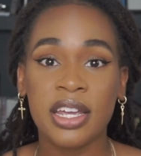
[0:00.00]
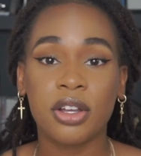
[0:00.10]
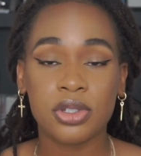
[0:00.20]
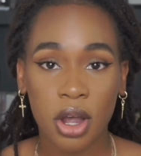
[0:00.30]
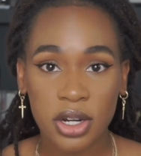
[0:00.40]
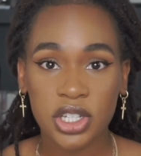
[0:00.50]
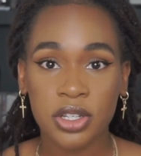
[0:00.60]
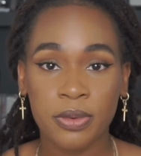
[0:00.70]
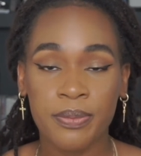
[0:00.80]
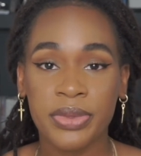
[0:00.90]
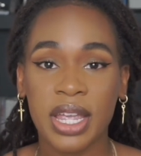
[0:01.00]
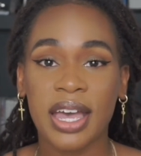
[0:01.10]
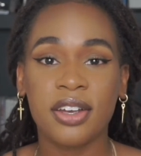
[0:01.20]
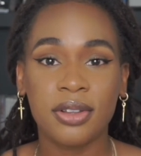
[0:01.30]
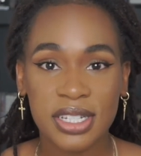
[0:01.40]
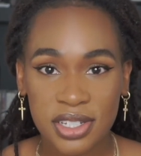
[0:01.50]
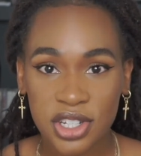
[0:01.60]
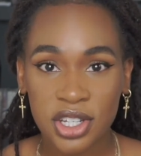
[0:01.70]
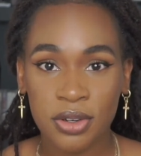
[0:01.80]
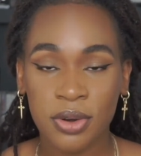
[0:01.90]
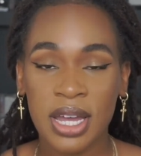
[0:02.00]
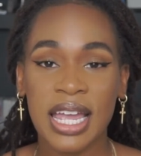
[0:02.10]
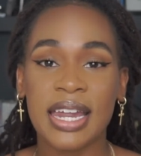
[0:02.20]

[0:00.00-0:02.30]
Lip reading: He'll talk to you and he'll listen to you